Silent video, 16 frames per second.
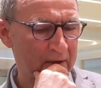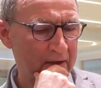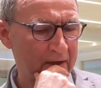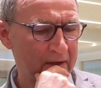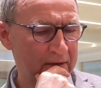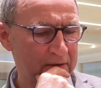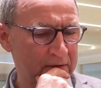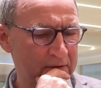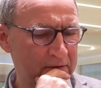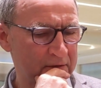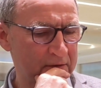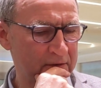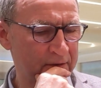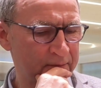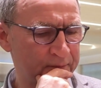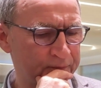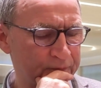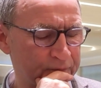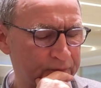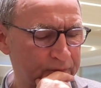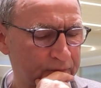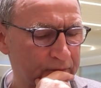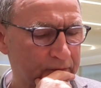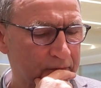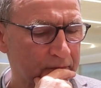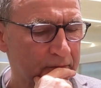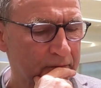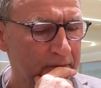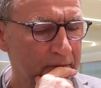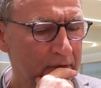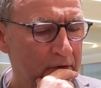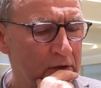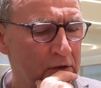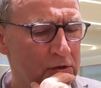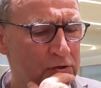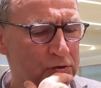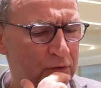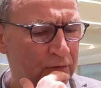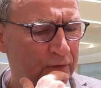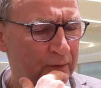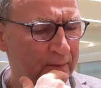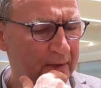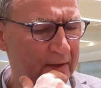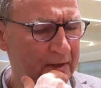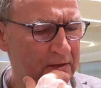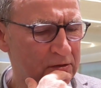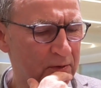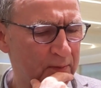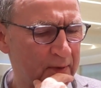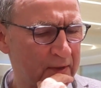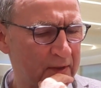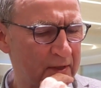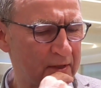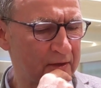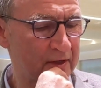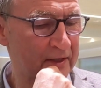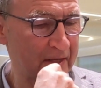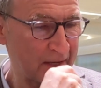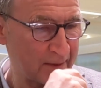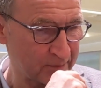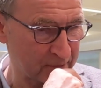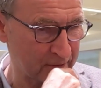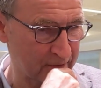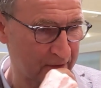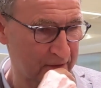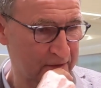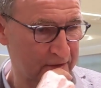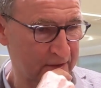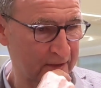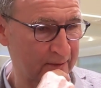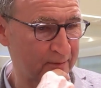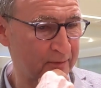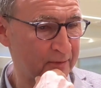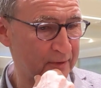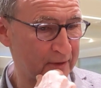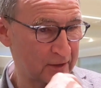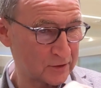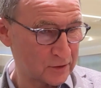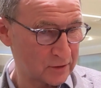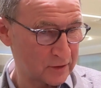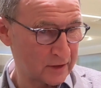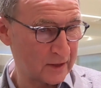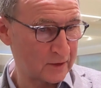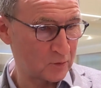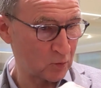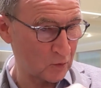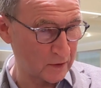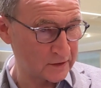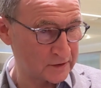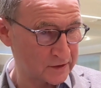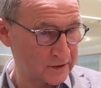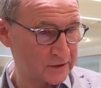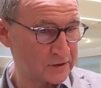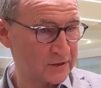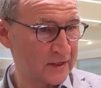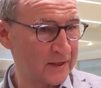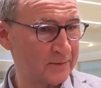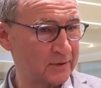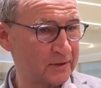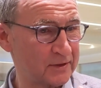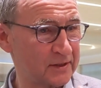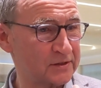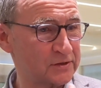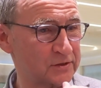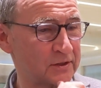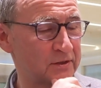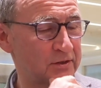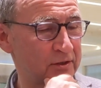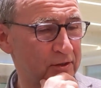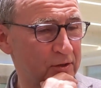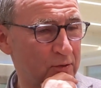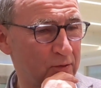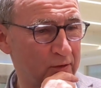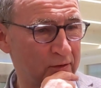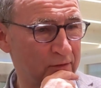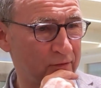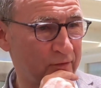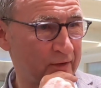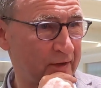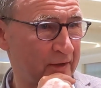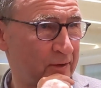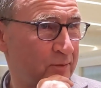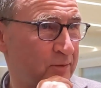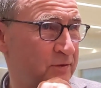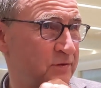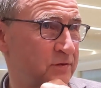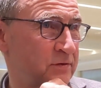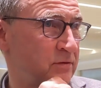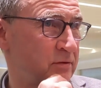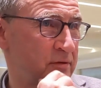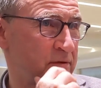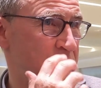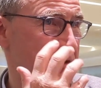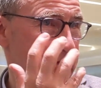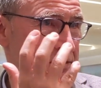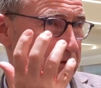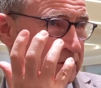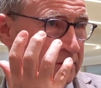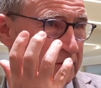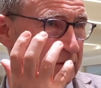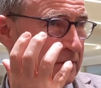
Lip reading: And so for me to be the captain of the team that wins this game and takes us into the quarter-final was just